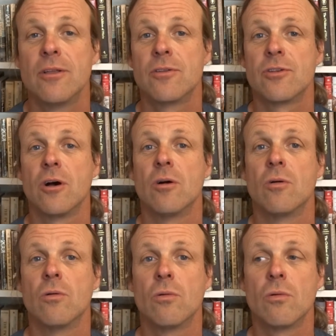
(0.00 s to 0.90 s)

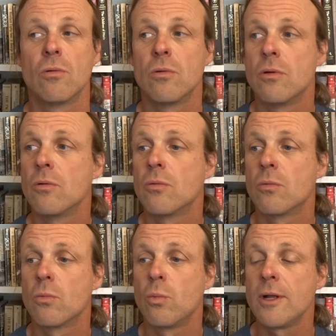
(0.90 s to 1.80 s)
So
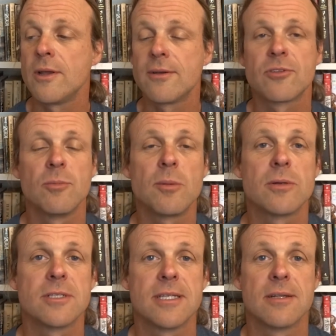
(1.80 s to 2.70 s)
what you have to remember
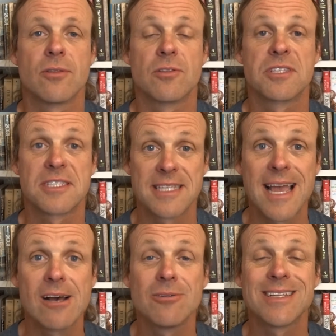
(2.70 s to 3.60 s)
is that
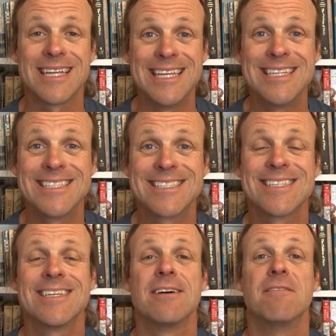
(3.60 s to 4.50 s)
sound
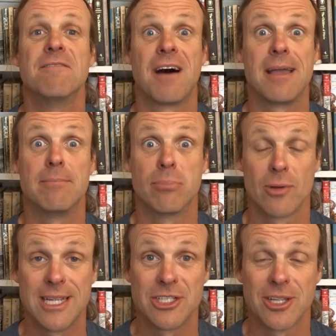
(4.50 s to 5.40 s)
is
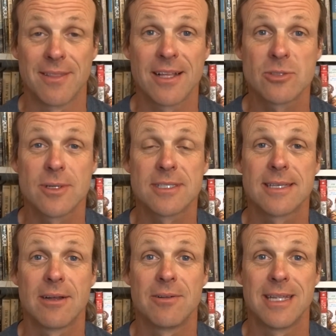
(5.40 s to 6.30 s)
vibration. That's what
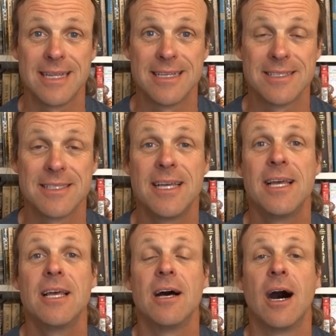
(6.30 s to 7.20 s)
sound is.
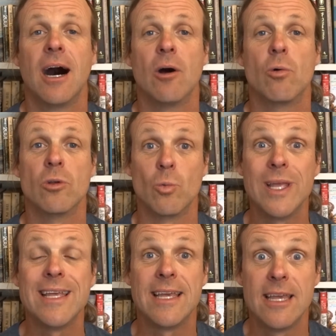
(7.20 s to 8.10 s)
When
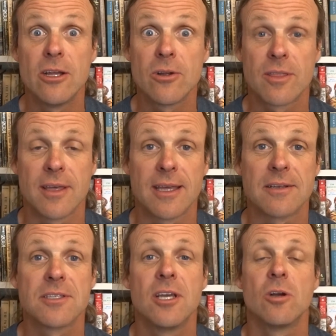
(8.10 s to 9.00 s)
we hear
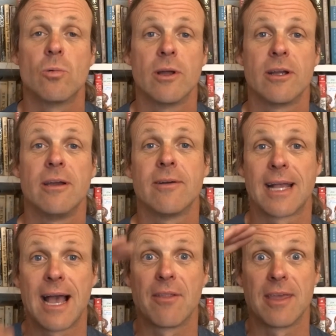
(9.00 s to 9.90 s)
things, we're hearing
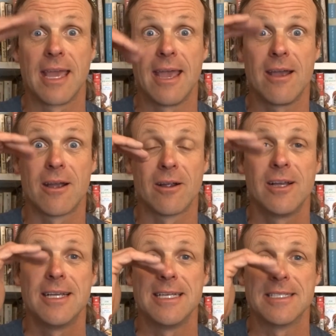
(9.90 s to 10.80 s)
how the air
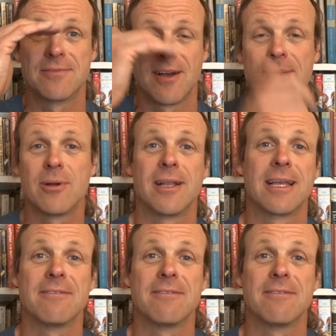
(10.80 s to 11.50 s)
is vibrating.